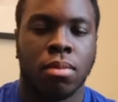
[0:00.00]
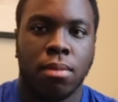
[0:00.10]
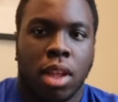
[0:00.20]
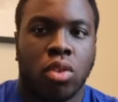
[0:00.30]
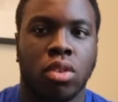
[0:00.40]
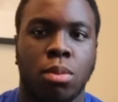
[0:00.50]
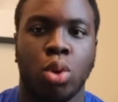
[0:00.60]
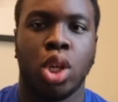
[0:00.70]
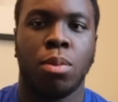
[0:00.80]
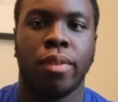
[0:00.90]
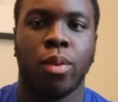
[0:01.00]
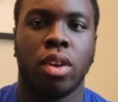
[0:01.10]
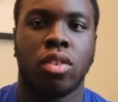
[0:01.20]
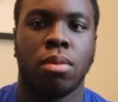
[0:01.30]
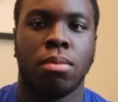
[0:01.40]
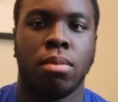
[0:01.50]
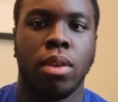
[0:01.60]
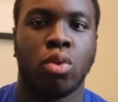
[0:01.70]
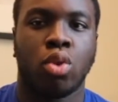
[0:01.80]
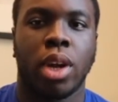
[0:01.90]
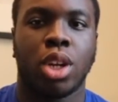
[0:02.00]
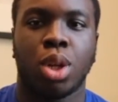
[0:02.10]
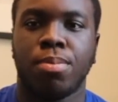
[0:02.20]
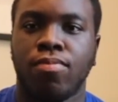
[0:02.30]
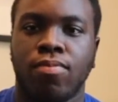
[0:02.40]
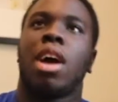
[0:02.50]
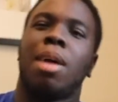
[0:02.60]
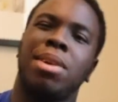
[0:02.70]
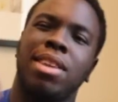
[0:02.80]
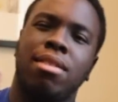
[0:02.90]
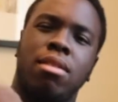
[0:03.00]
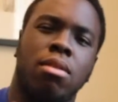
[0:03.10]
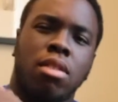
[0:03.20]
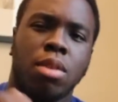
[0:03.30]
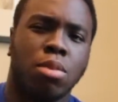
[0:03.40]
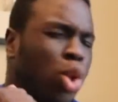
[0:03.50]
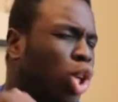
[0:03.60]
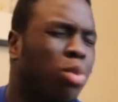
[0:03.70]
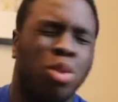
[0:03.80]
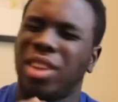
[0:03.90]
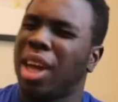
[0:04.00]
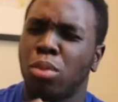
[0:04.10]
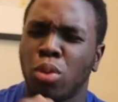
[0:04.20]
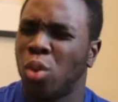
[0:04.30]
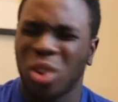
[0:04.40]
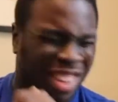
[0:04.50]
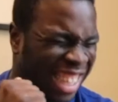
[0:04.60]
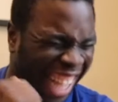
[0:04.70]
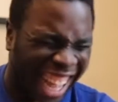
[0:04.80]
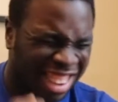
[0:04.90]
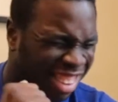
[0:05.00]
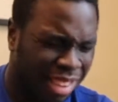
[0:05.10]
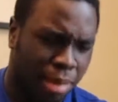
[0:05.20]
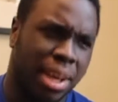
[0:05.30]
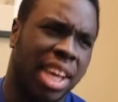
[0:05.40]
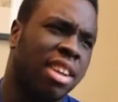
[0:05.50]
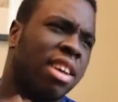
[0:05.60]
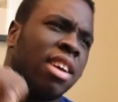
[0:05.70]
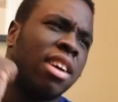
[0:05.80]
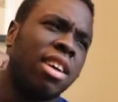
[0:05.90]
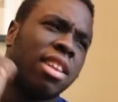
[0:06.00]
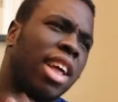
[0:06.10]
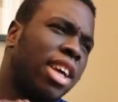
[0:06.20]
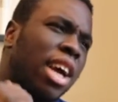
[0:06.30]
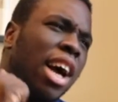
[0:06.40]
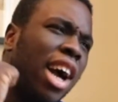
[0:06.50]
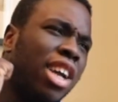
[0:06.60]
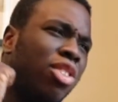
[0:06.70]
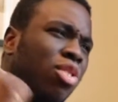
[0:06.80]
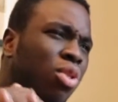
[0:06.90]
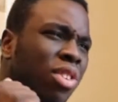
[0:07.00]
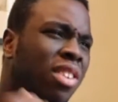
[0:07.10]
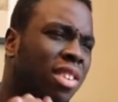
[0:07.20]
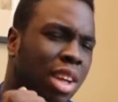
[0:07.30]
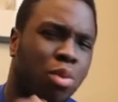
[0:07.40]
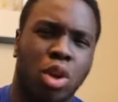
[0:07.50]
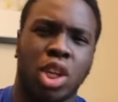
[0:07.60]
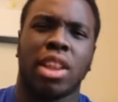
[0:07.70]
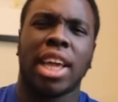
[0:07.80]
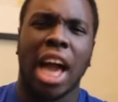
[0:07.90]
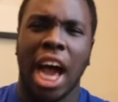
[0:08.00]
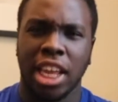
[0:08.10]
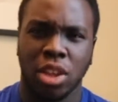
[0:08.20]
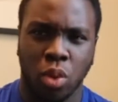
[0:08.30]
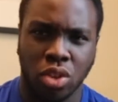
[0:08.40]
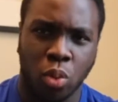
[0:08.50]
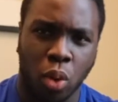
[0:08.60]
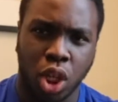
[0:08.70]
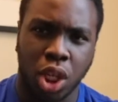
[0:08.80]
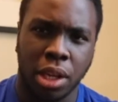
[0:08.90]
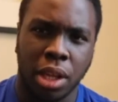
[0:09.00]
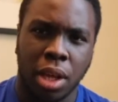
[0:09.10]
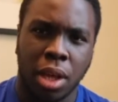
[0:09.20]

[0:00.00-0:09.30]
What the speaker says: That's all the Emoji Movie was. It was trash. I mean, the Emoji Movie, that movie was cancer, man. Like, I just couldn't stand to watch it. Like, I didn't want to watch it.